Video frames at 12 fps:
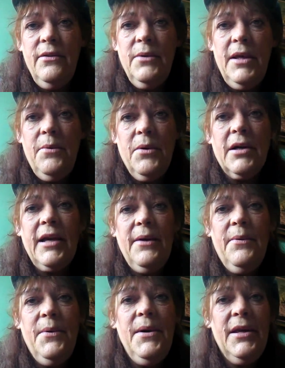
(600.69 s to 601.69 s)
where they work
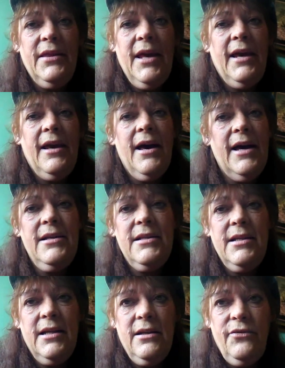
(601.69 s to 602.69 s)
with A Is
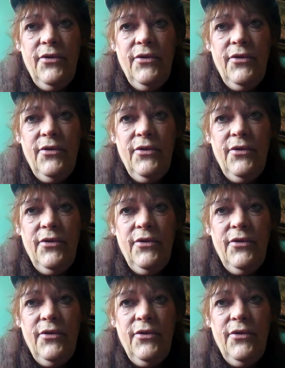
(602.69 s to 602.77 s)
to get to